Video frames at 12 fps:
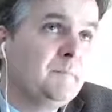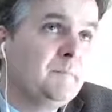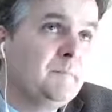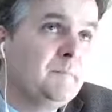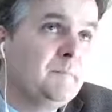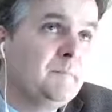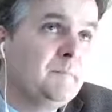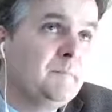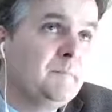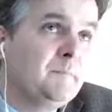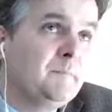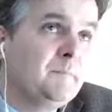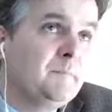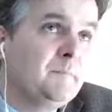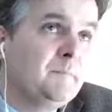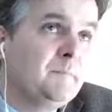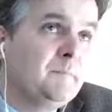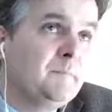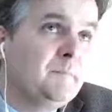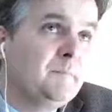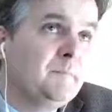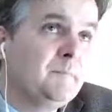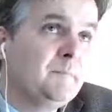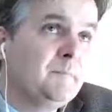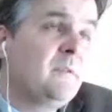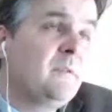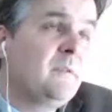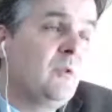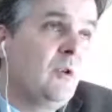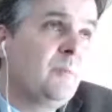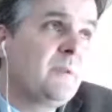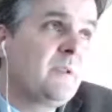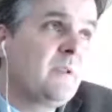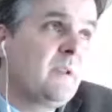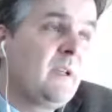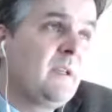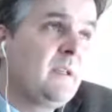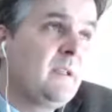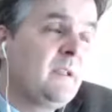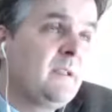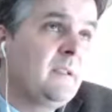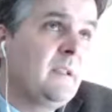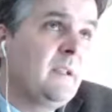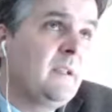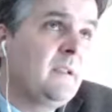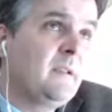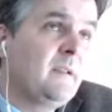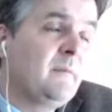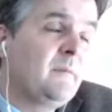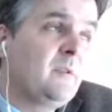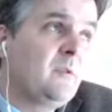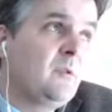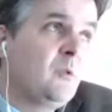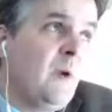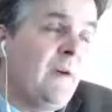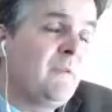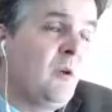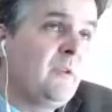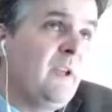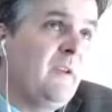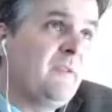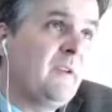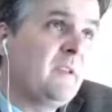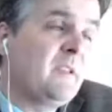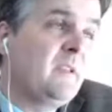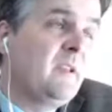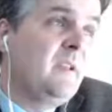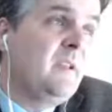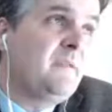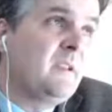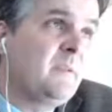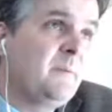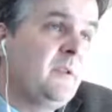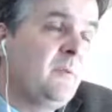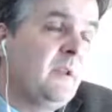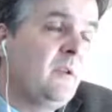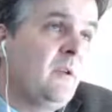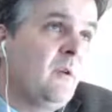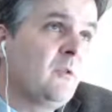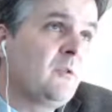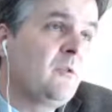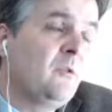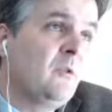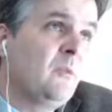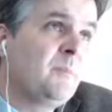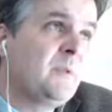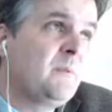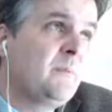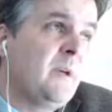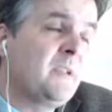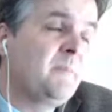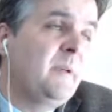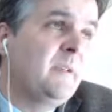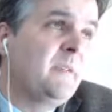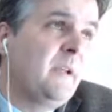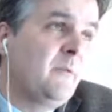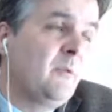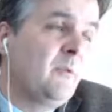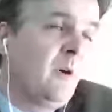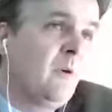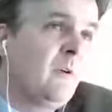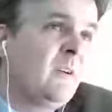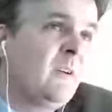second group. And do you remember when you have 2 groups, to have no difference, the difference between those 2 groups must be 0.